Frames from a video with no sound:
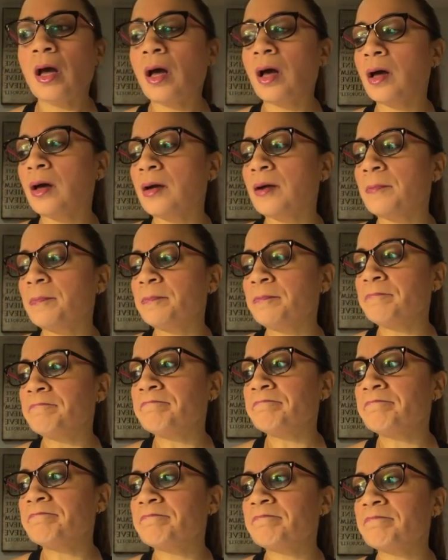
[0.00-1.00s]

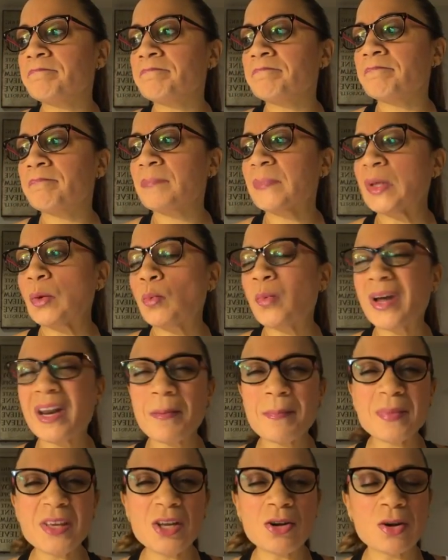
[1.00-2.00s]
Kind
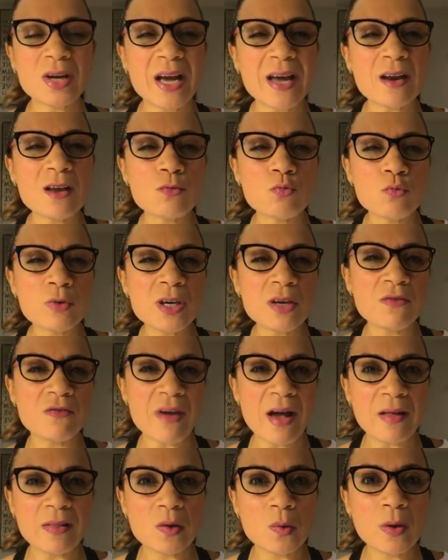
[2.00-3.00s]
of
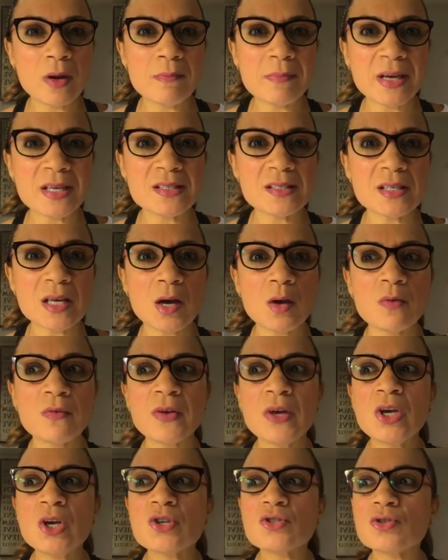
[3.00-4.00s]
reevaluate
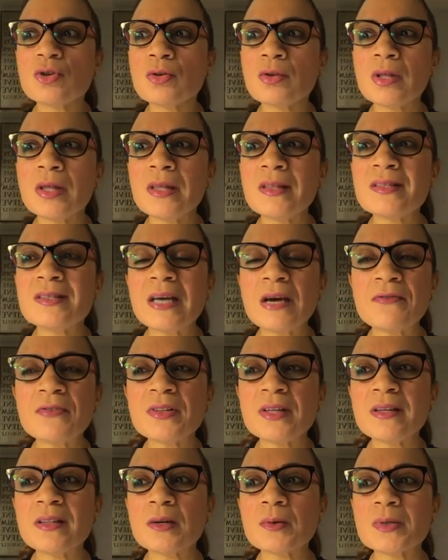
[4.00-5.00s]
myself. So
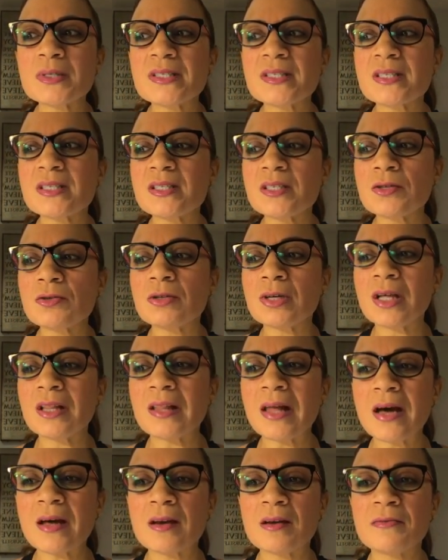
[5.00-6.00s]
definitely there was still a
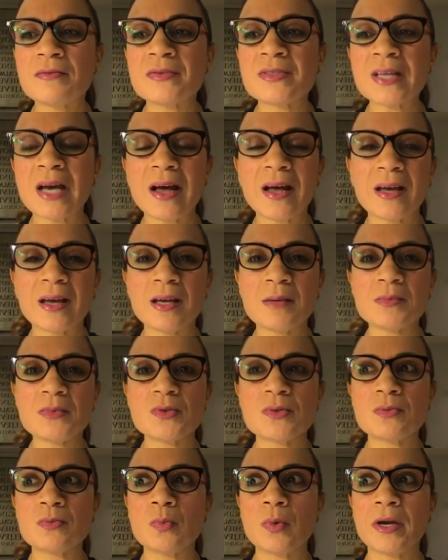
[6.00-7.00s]
lot of
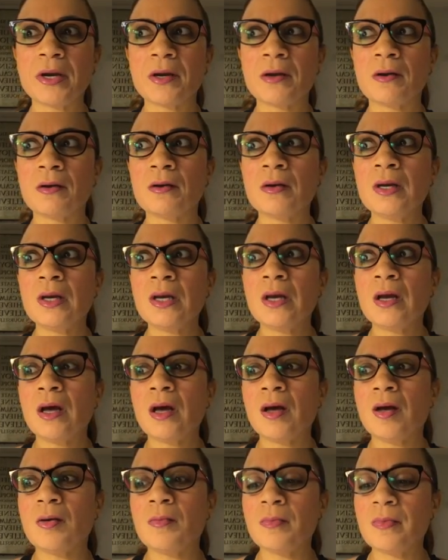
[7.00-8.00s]
times where,
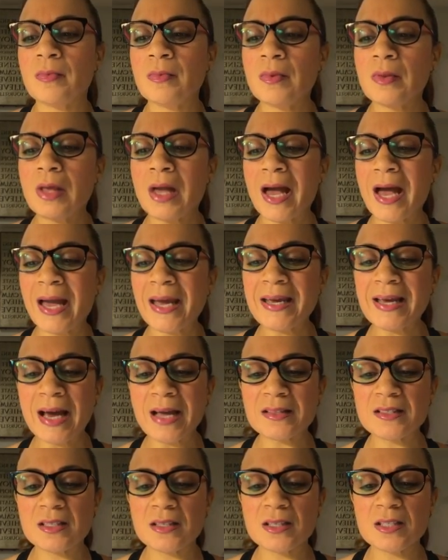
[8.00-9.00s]
I
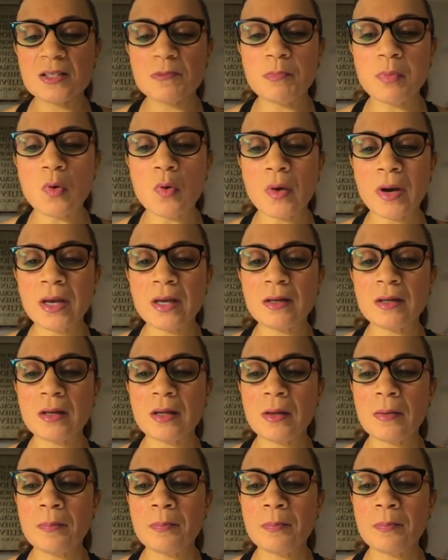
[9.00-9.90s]
got to this point